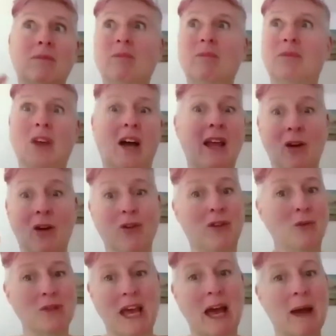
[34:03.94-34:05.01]
dialogue that
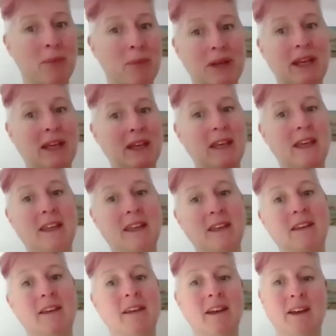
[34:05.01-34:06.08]
was happening
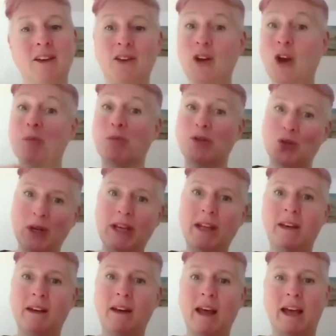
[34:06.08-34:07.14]
in
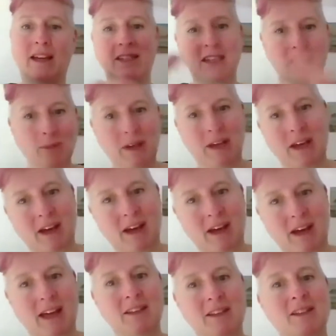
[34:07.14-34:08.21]
between academia
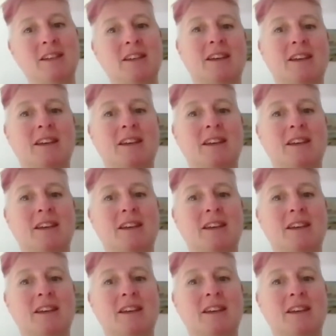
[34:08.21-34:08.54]
and